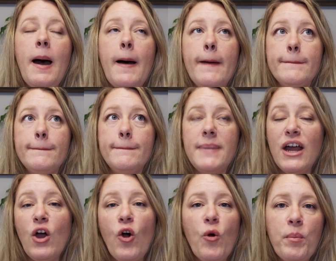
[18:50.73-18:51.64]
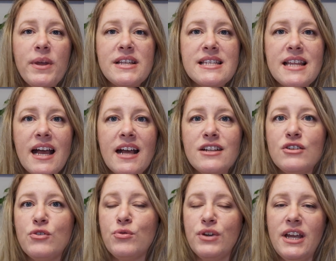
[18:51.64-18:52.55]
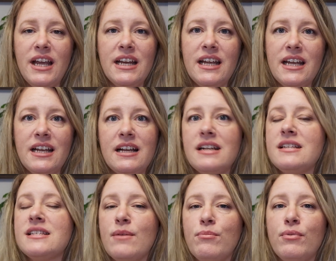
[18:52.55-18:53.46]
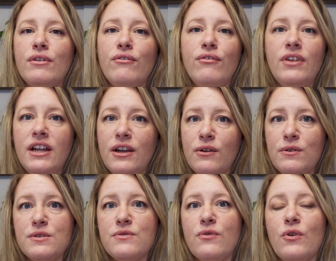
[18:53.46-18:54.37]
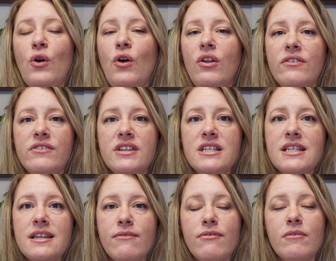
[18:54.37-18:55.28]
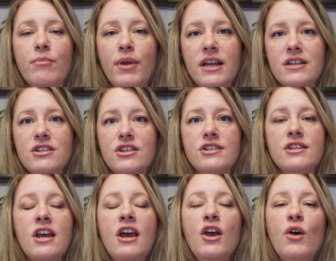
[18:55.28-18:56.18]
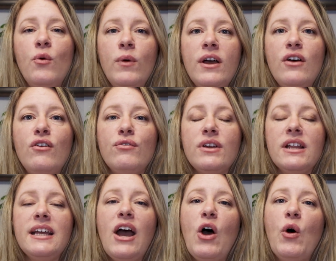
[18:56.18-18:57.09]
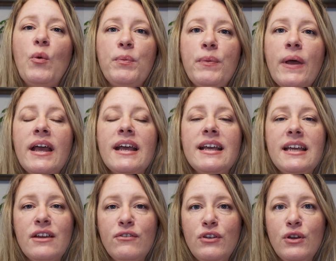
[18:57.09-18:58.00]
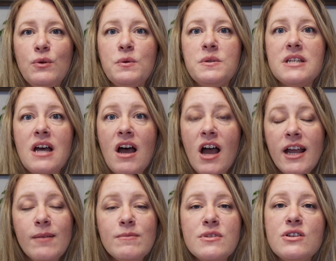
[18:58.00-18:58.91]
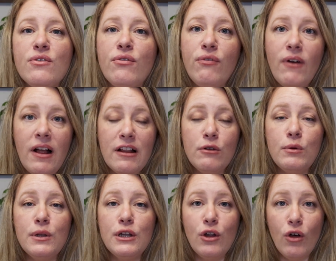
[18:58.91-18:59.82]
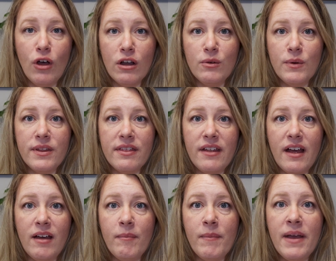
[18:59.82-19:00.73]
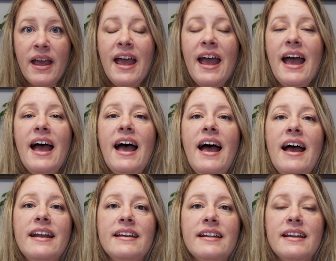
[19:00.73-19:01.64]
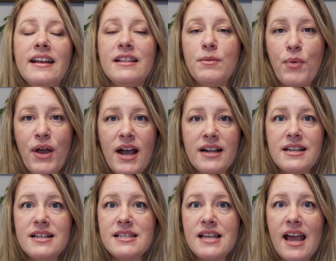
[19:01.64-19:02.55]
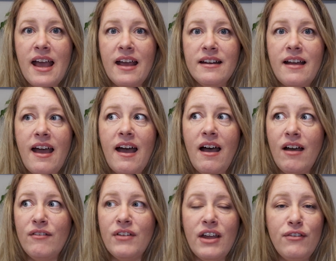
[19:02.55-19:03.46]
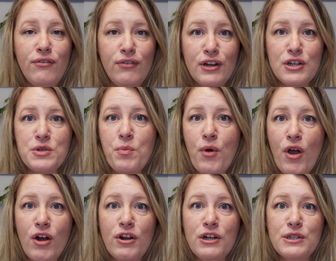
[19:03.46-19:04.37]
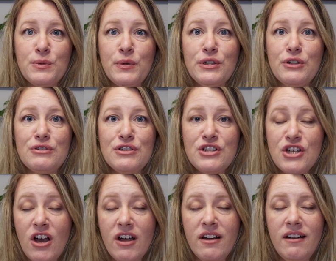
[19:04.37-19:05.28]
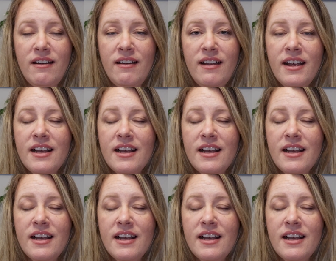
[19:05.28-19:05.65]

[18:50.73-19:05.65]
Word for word: Um, my hope is that creating separate videos for all of these different pages will really help give you time to follow along with them and get the practice and have a finished product when you're done.